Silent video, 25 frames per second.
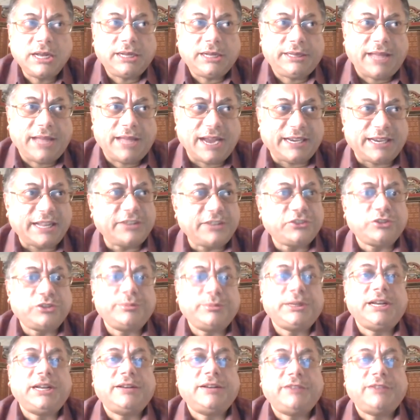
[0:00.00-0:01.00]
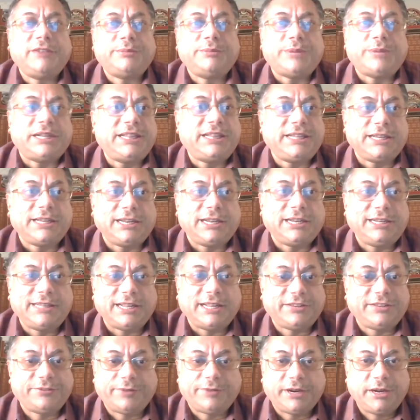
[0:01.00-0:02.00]
That has to be developed ethically.
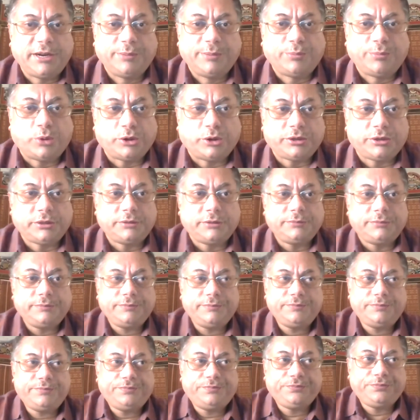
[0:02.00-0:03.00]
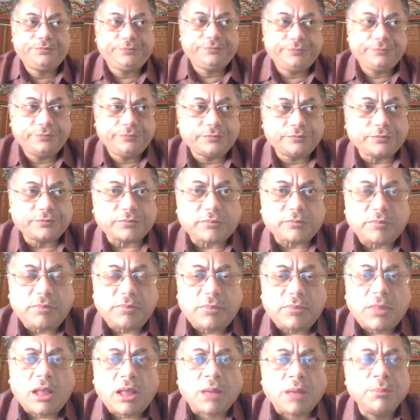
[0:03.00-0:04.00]
That's very important.
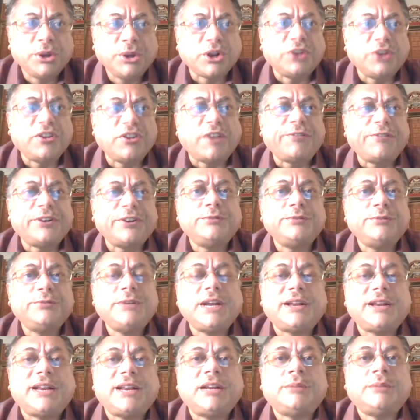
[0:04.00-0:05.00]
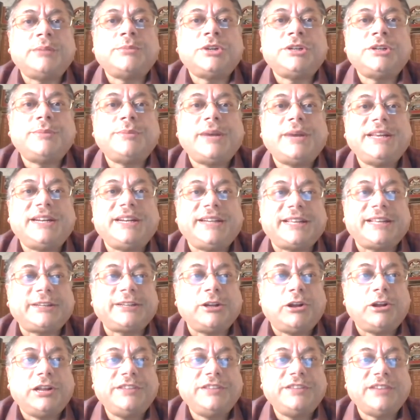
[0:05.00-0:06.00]
Because often we are enamored by the
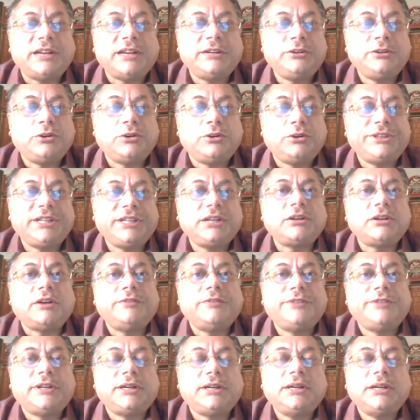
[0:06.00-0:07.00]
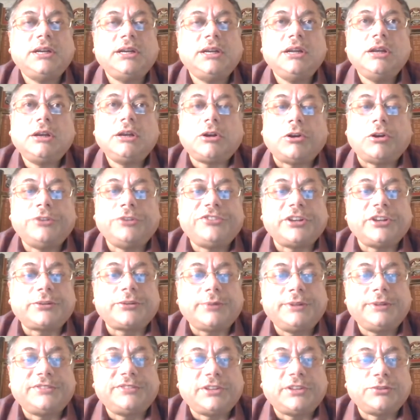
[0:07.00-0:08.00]
technology and don't think of the
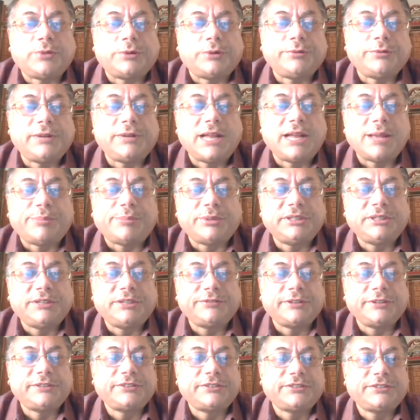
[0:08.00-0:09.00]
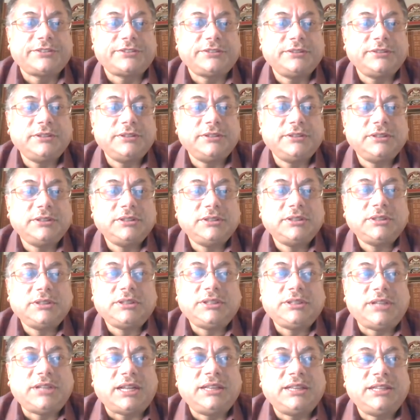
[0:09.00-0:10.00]
consequences. What will happen if it's
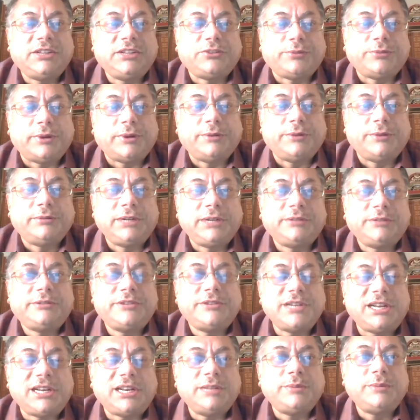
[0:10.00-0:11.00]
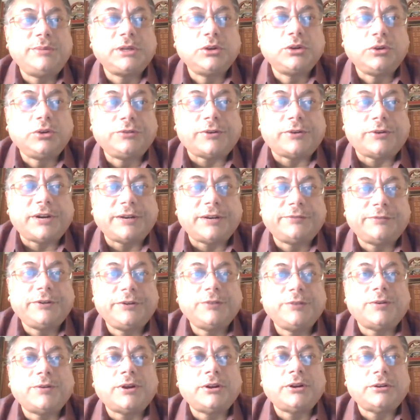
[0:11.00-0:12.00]
done this way? Will it really be good for
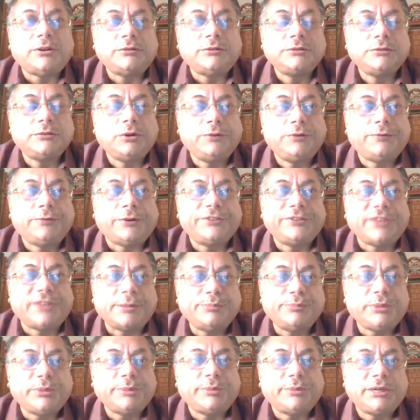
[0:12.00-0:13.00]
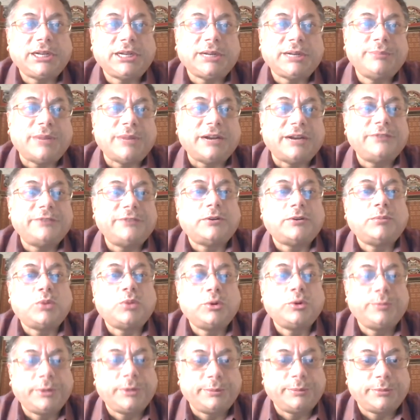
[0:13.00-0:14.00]
everyone or good for some people and bad for
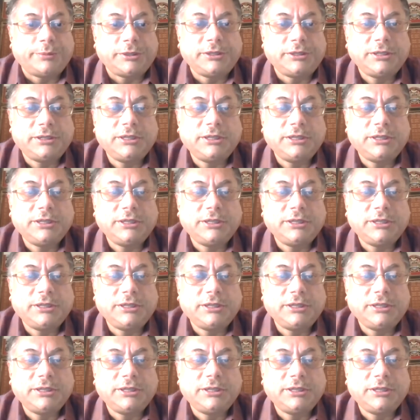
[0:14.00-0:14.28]
more people?